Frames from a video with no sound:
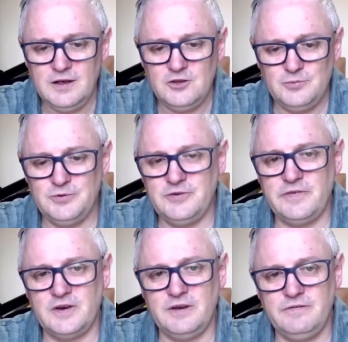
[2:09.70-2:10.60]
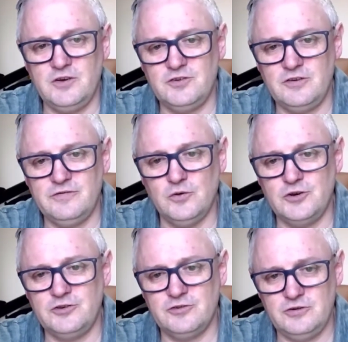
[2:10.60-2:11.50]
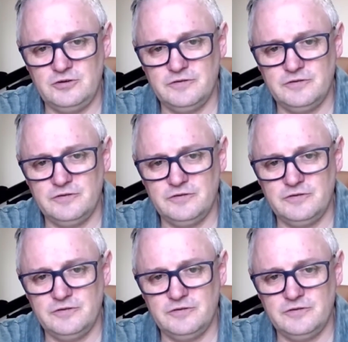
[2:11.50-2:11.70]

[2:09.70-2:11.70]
specifically verses 42 to